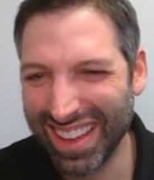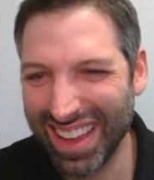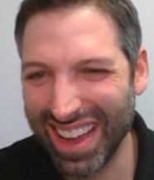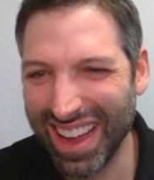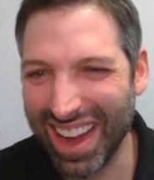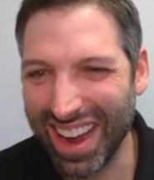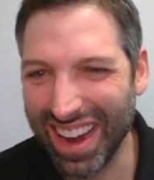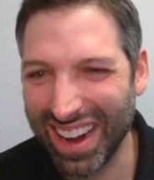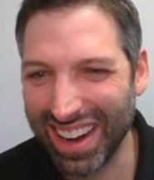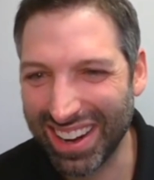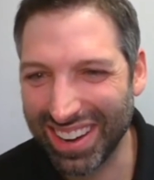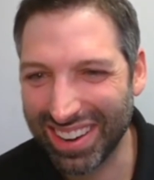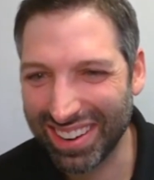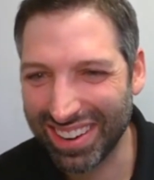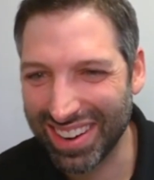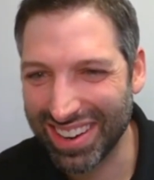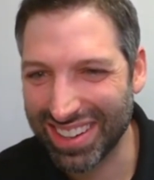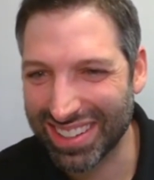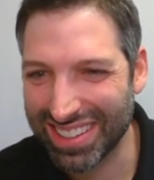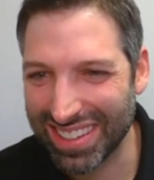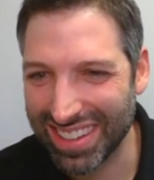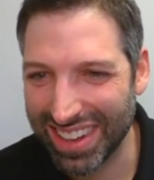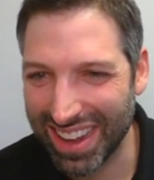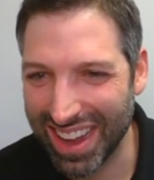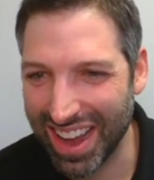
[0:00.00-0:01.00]
Hey,
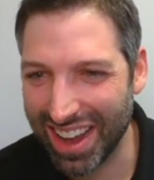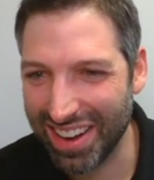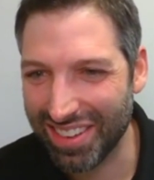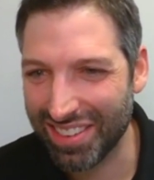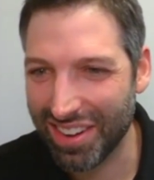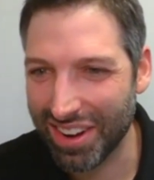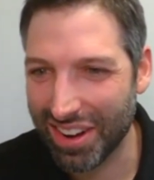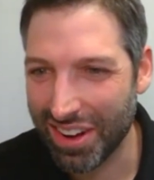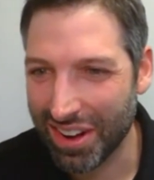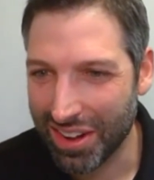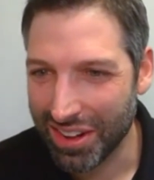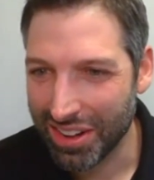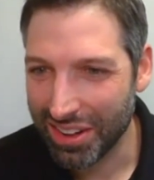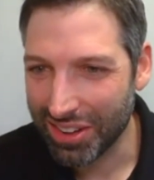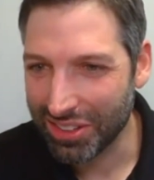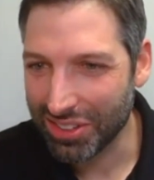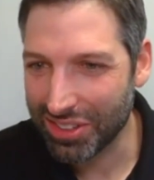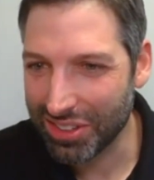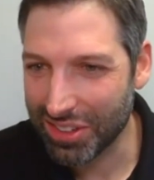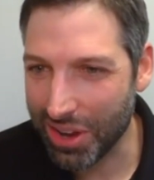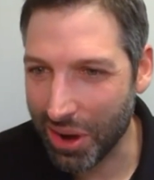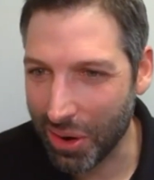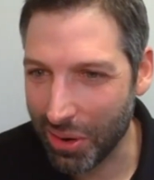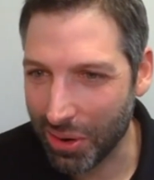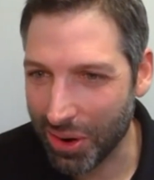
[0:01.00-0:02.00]
Chris, Henry,
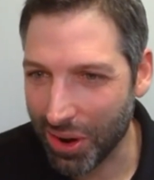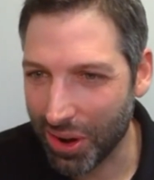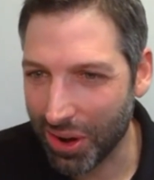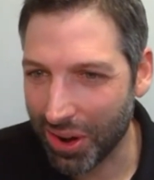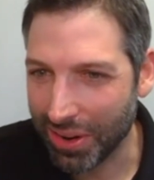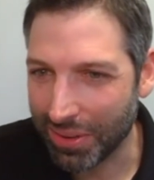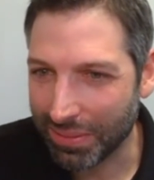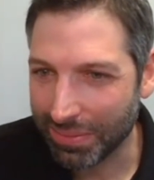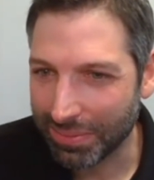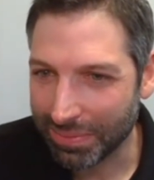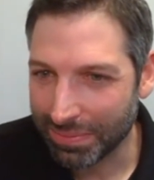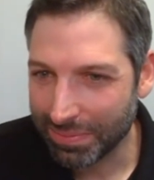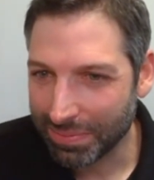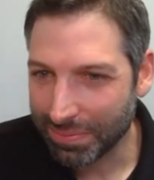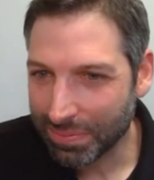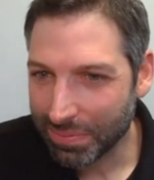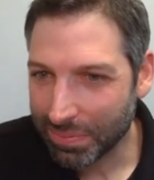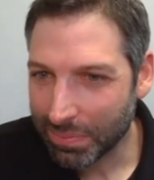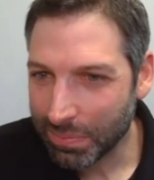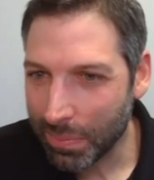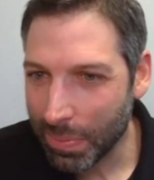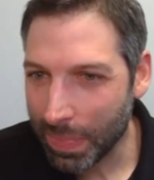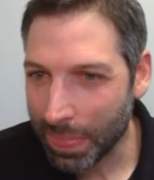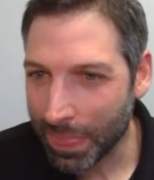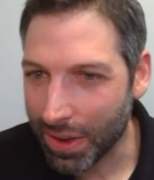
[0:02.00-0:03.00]
what's going on?
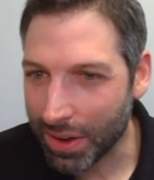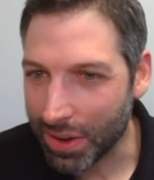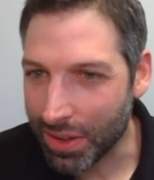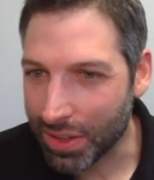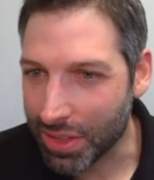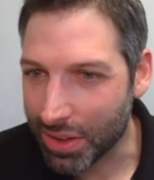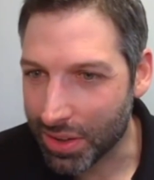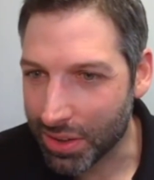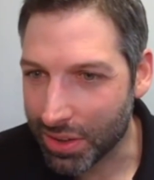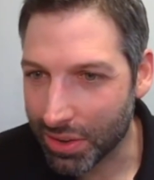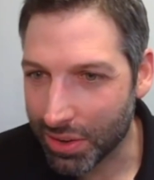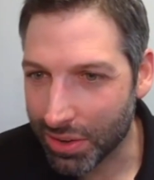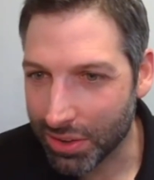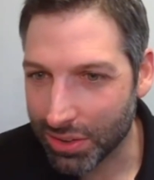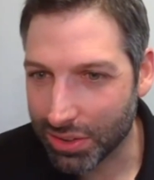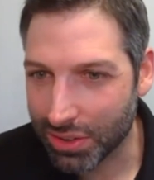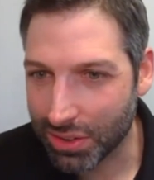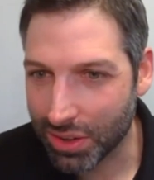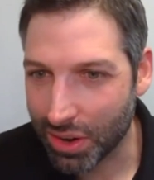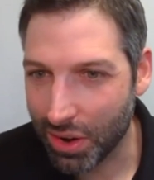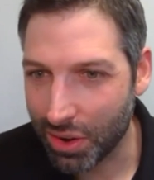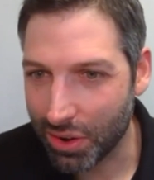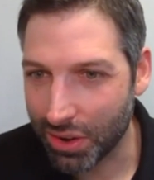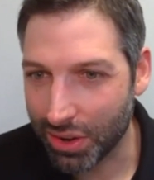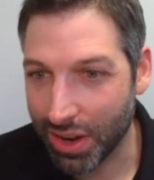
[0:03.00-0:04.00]

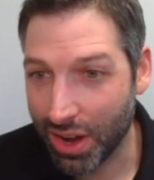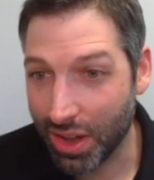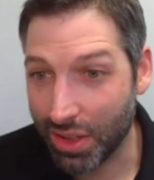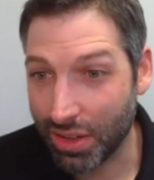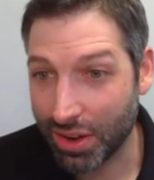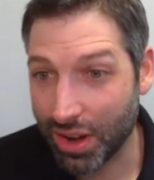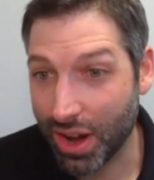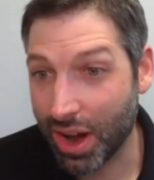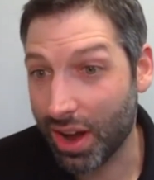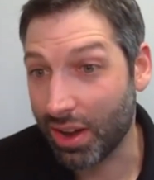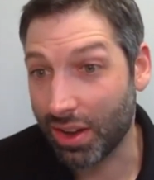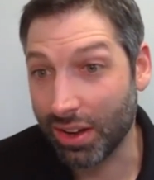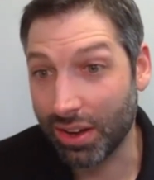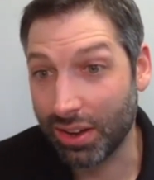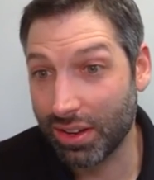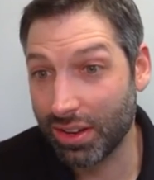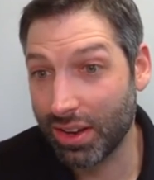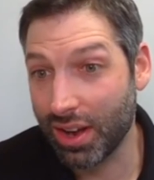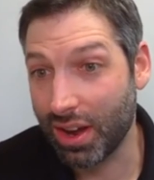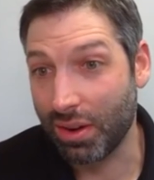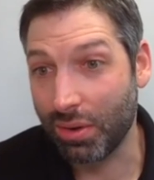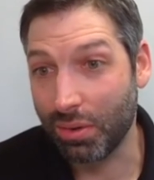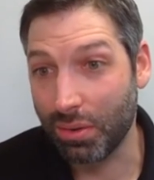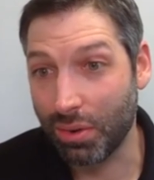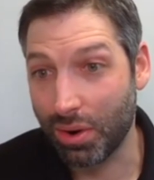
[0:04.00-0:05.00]
All together, yeah,
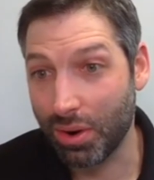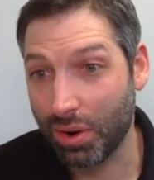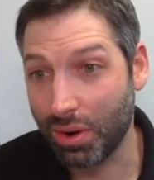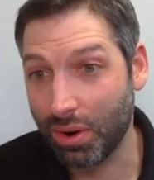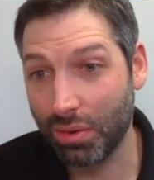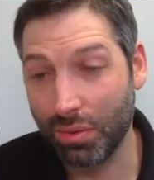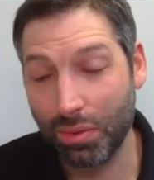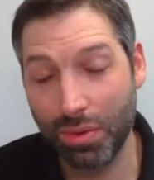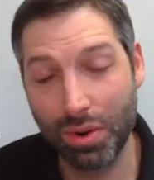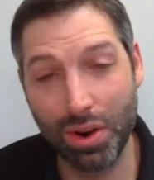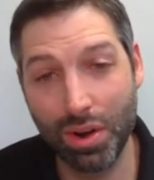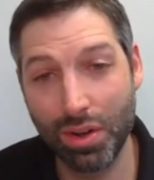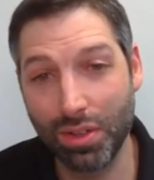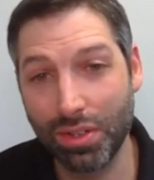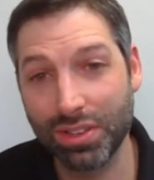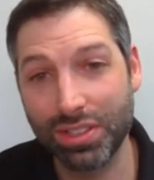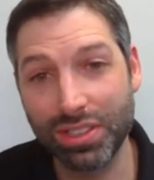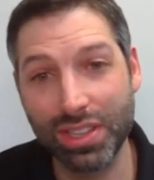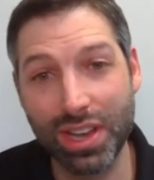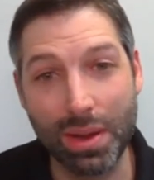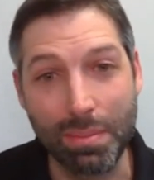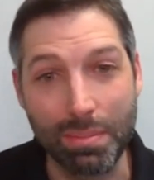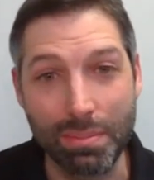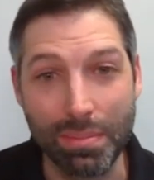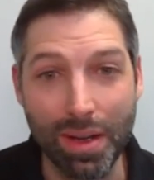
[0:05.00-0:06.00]
we're all the
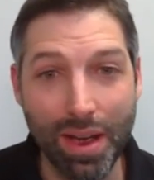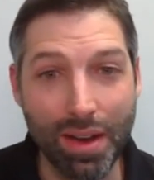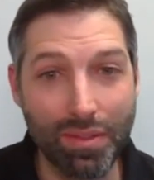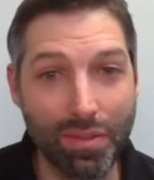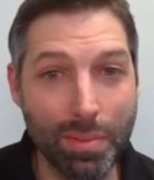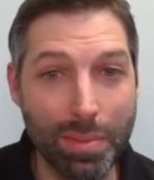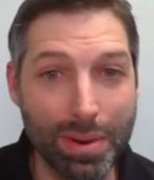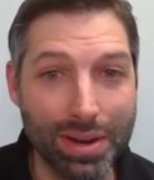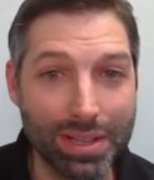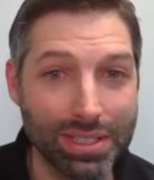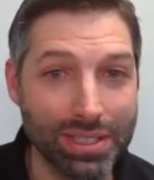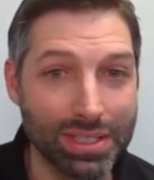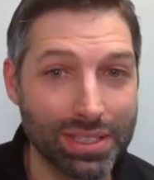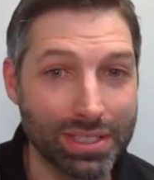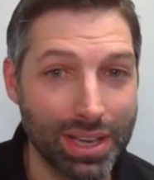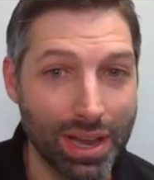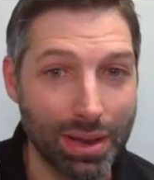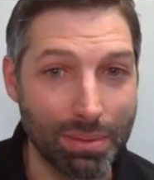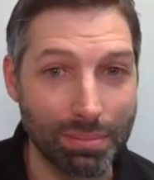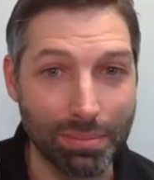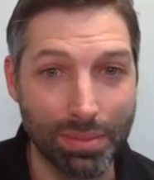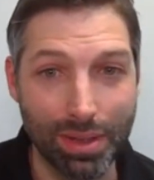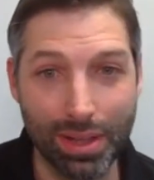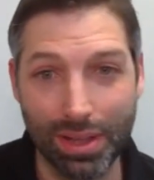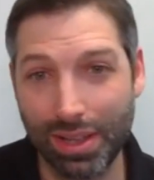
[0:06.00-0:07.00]
same. Everybody's the
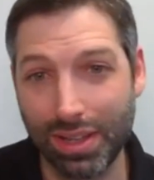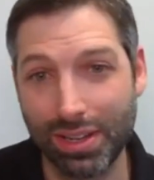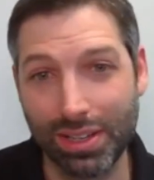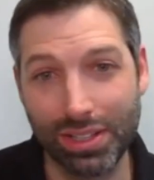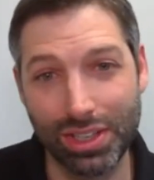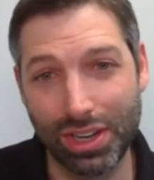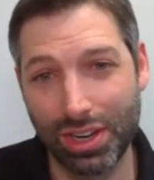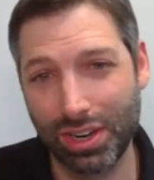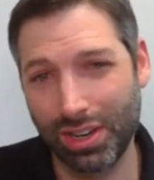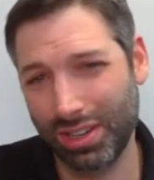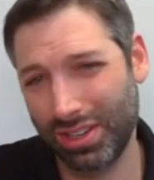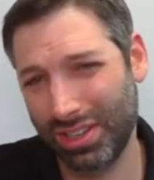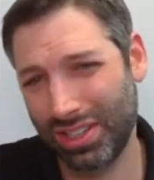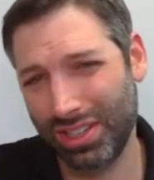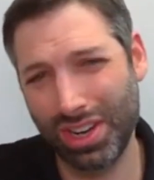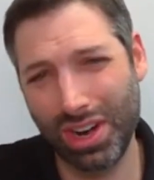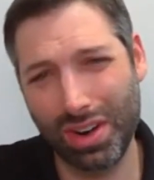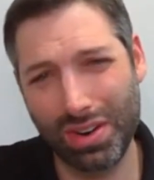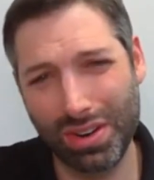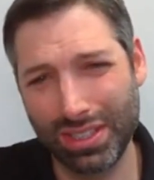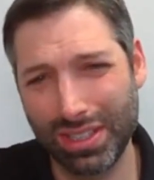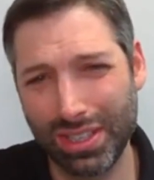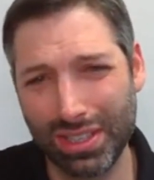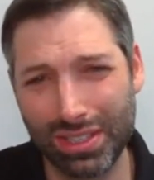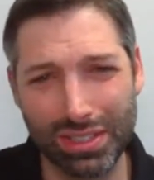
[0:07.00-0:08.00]
same. And
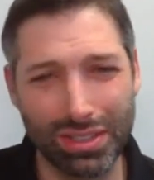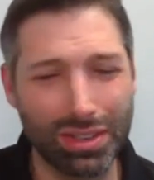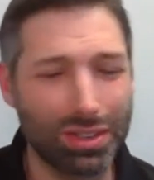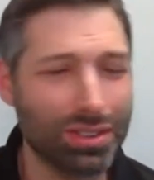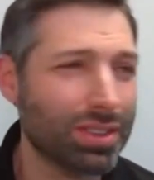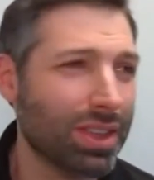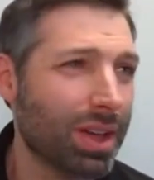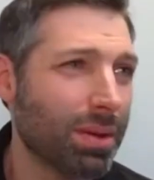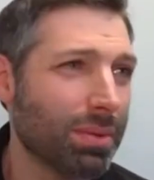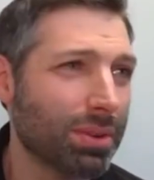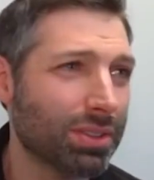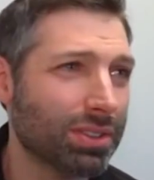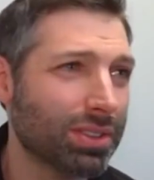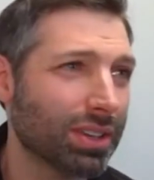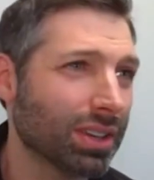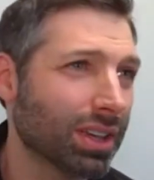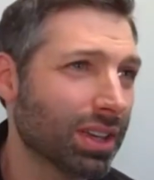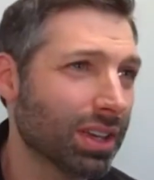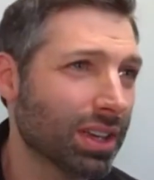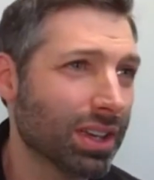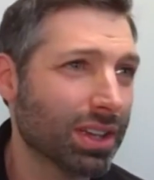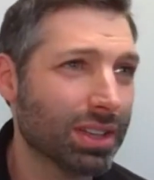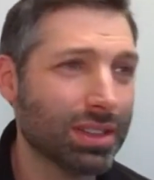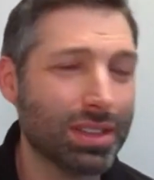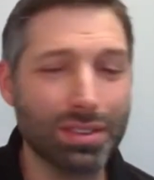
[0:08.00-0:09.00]
Jerry says this all the time. It's like,
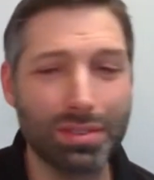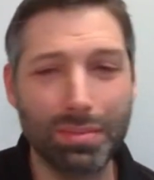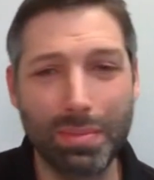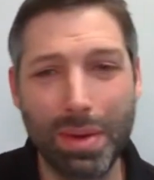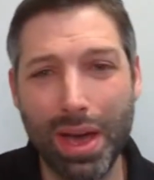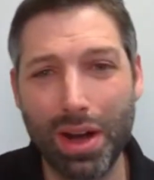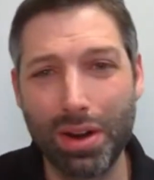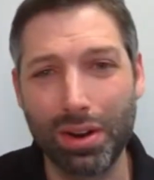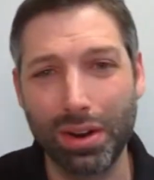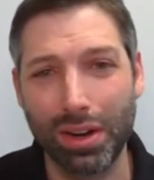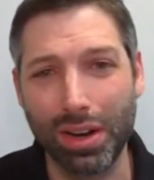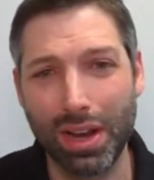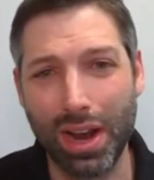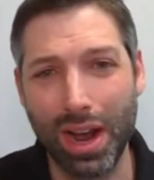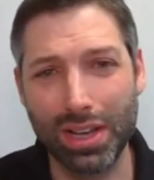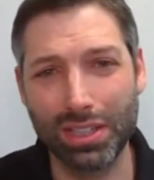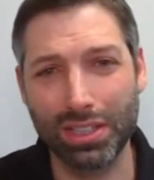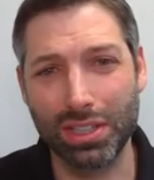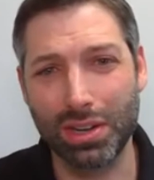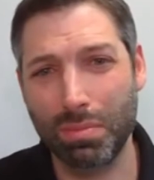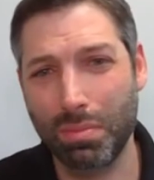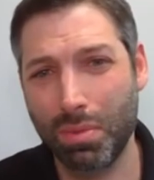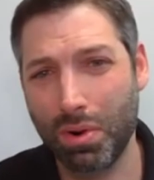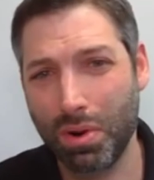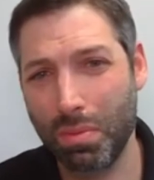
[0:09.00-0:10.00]
it doesn't matter,
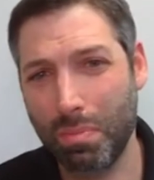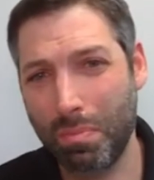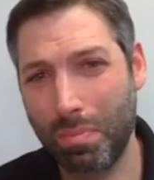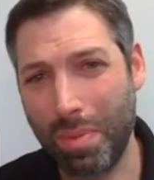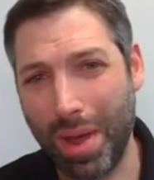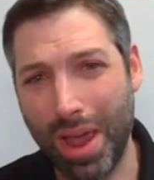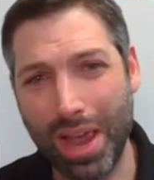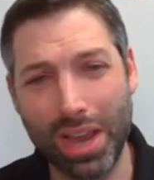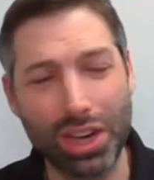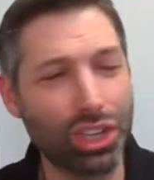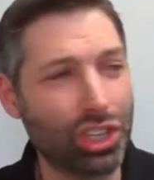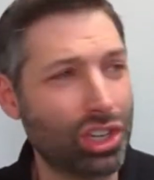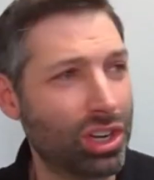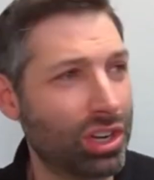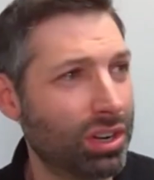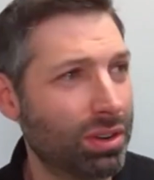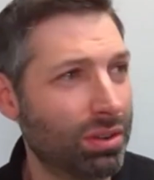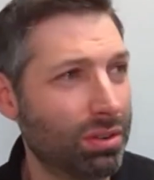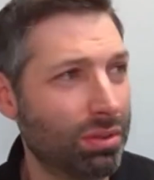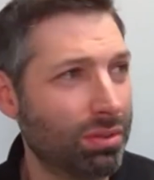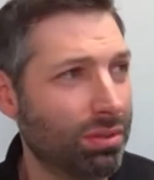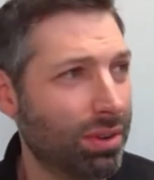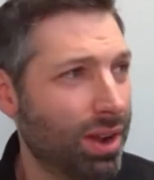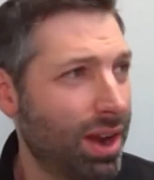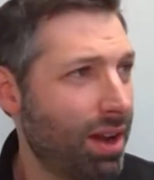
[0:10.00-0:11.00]
customer,
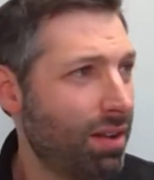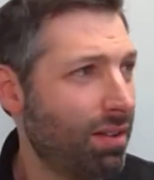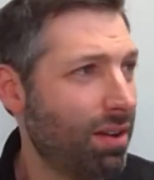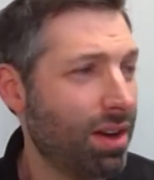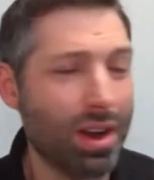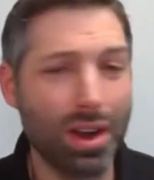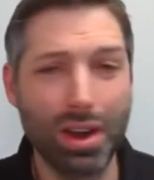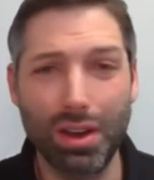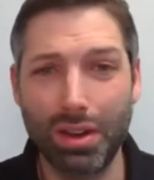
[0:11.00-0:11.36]
patient, whatever.